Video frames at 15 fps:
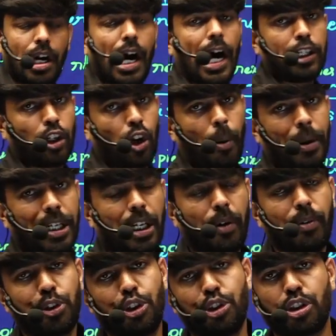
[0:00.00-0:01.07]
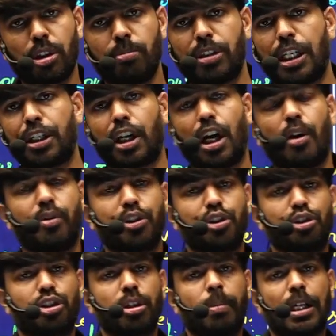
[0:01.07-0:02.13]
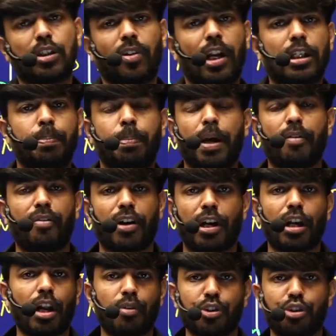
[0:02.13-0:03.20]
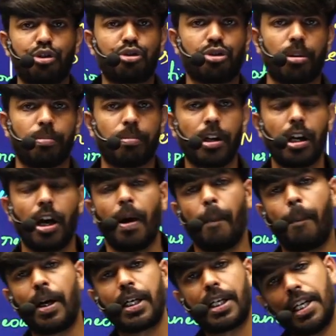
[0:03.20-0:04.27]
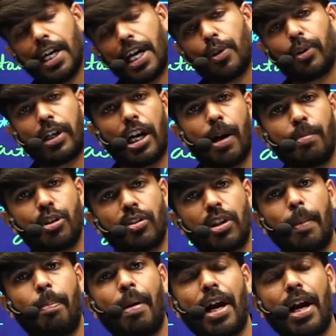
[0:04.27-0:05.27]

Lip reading: autonomic nervous system, central nervous system as well as peripheral nervous system. But here you can observe the pair